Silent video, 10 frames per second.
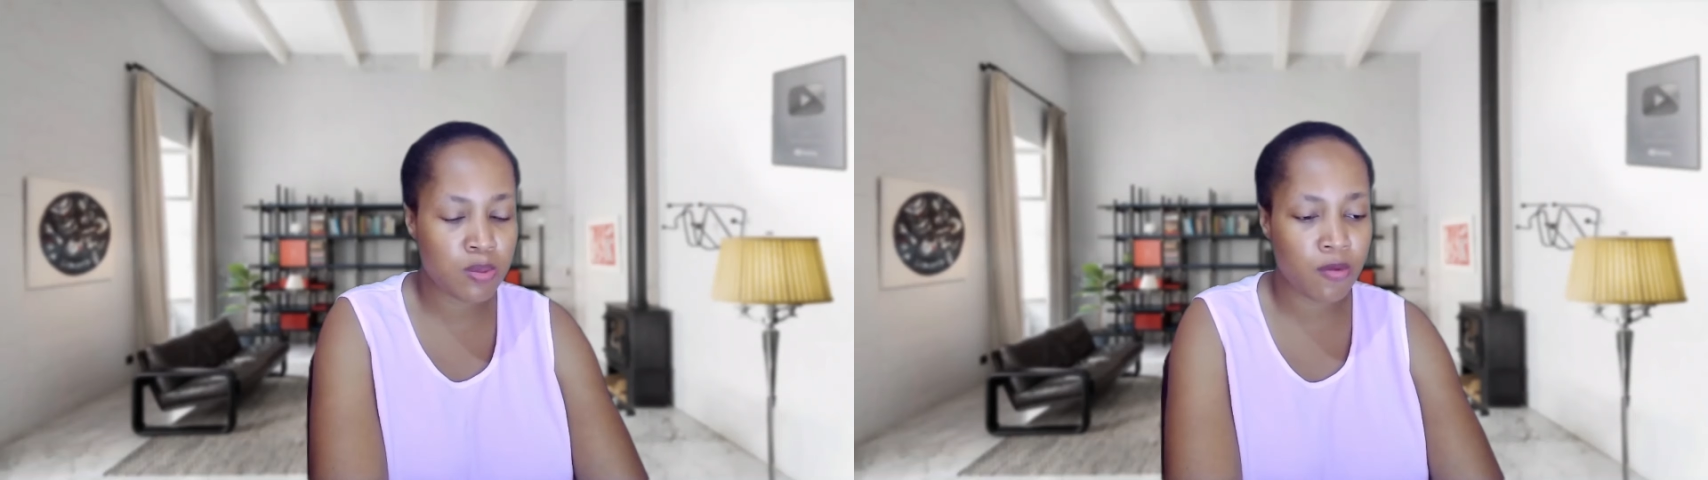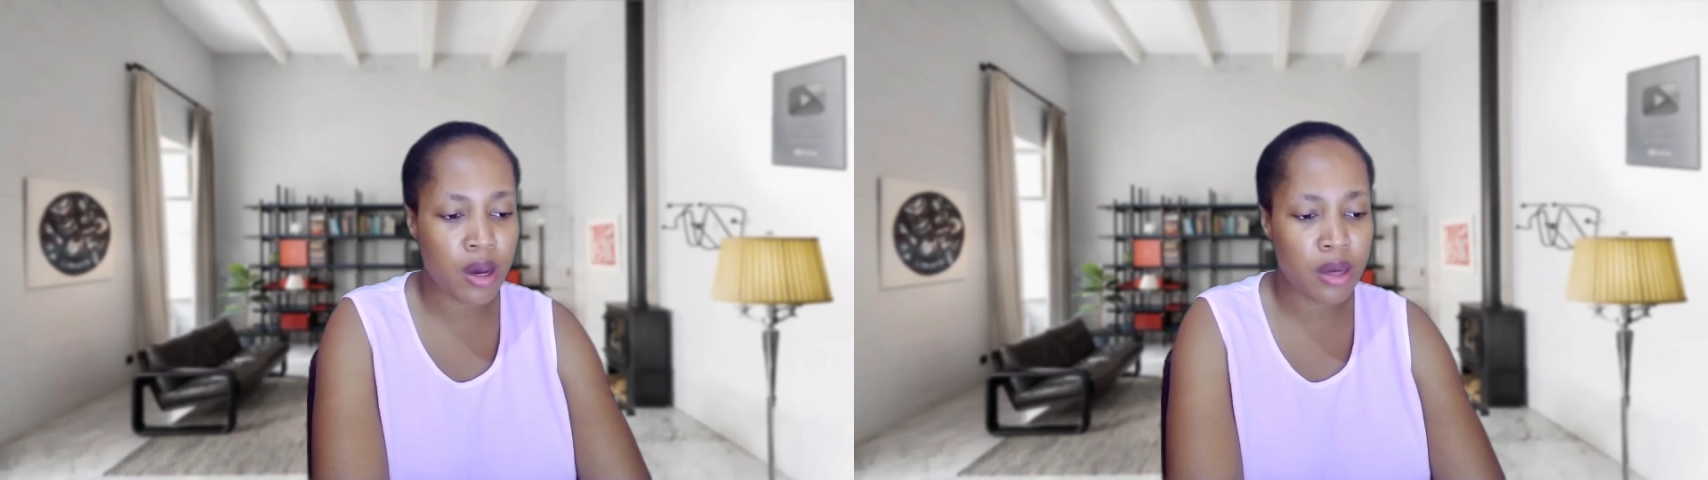
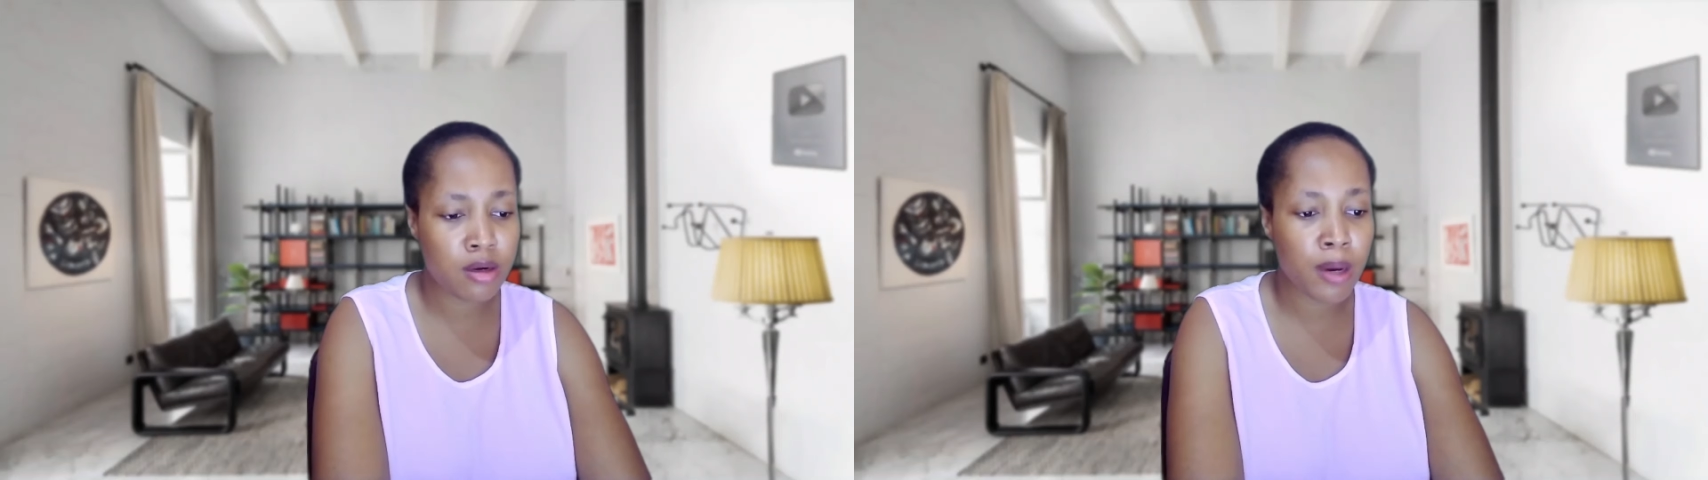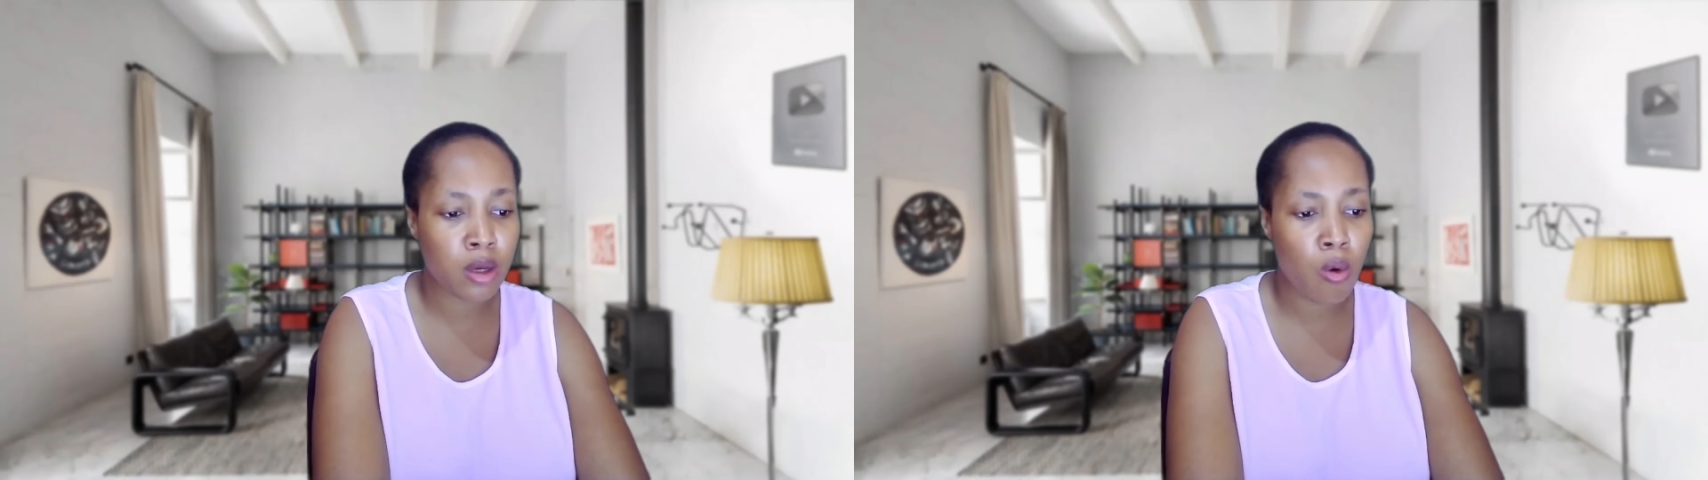
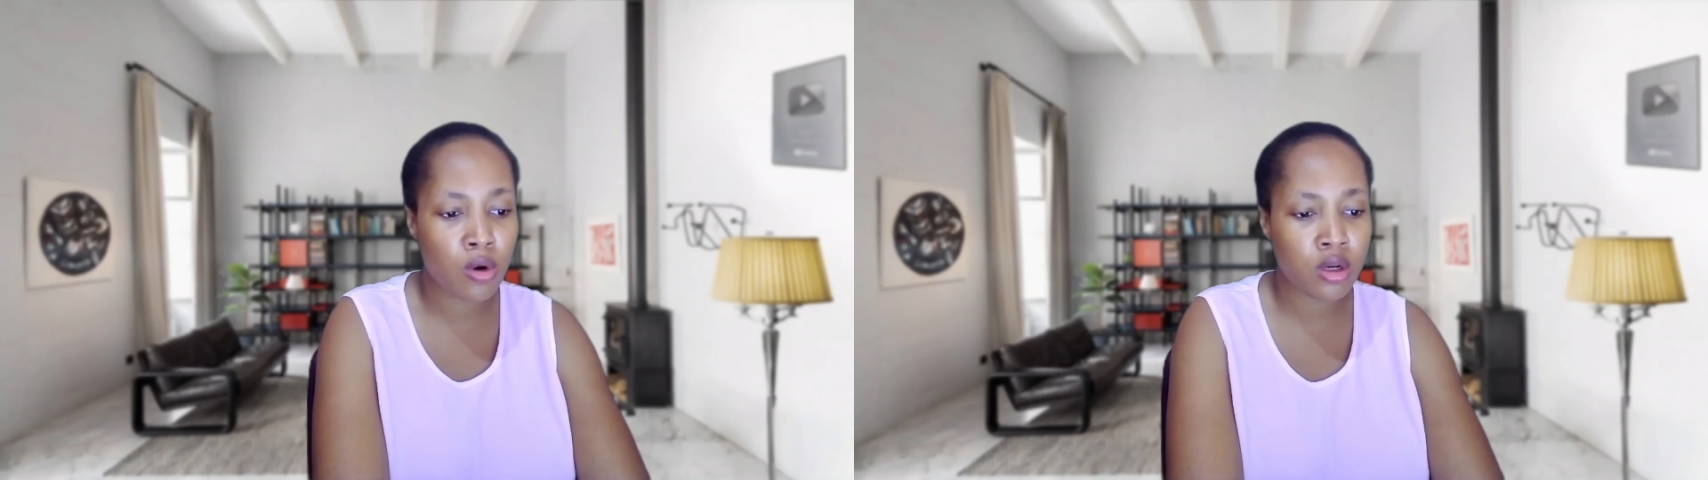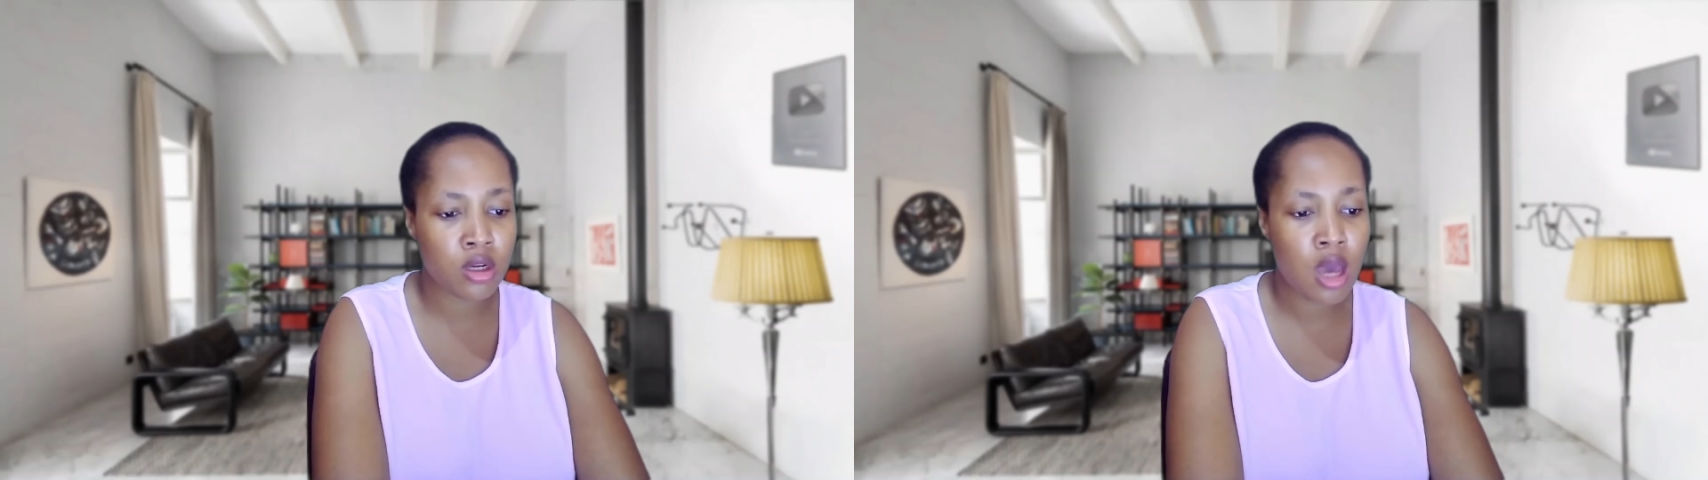provided by
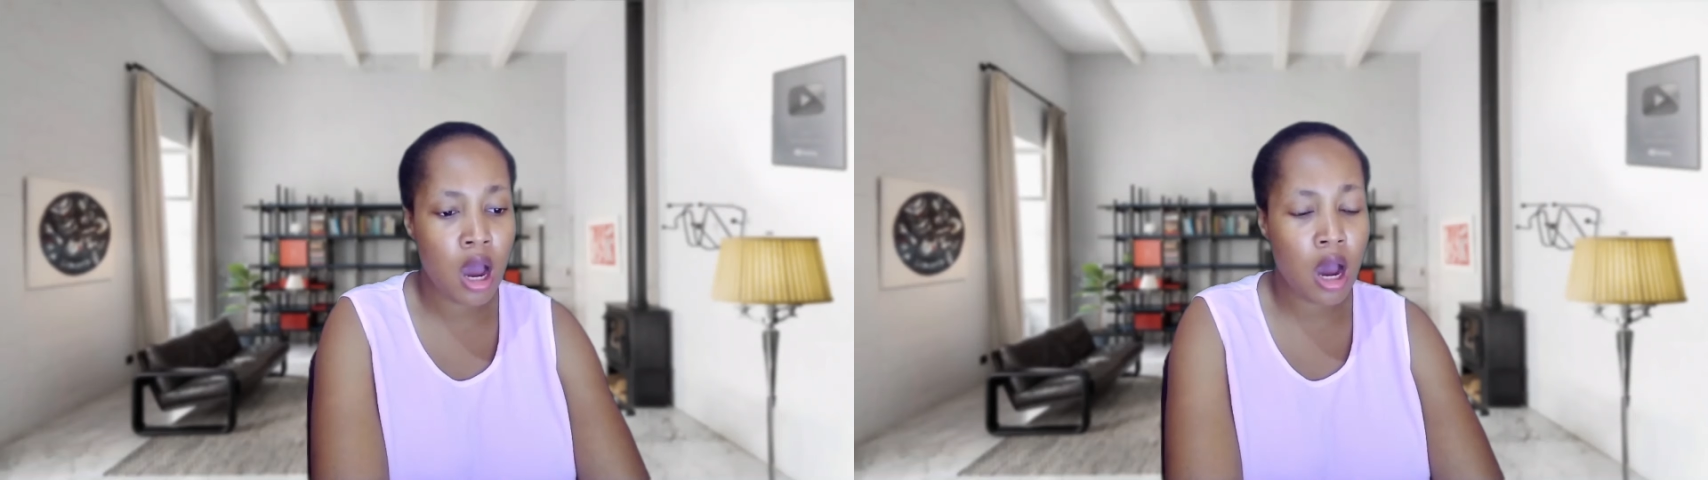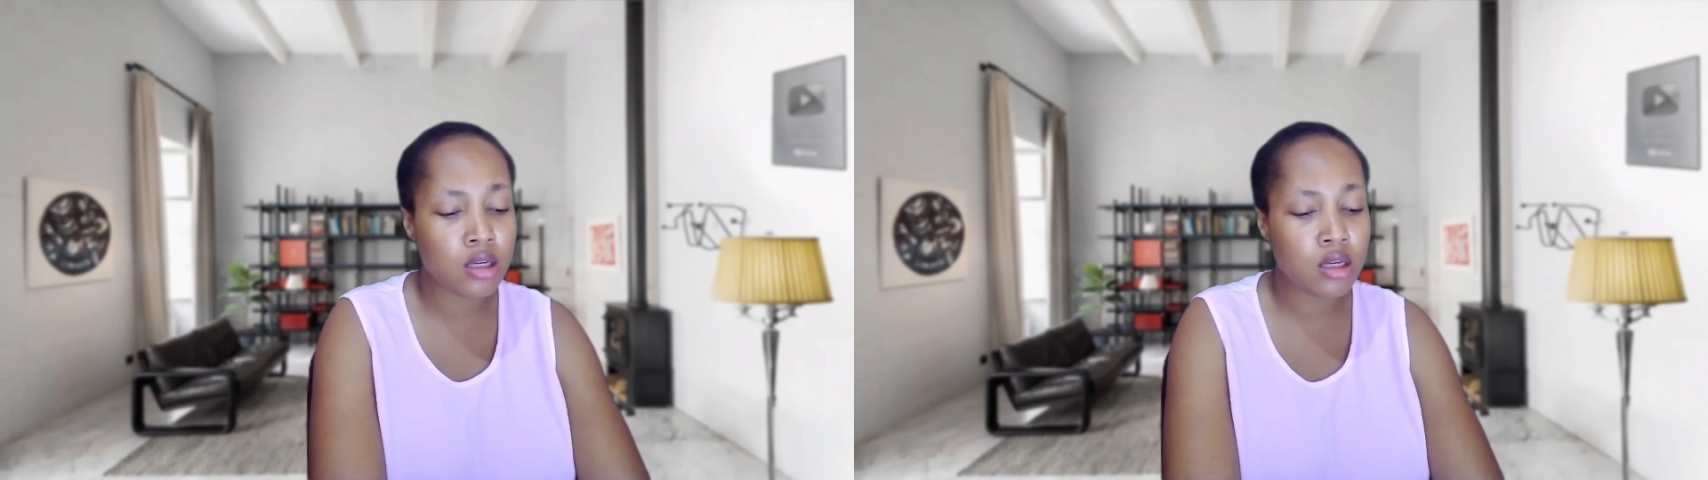Gordhan,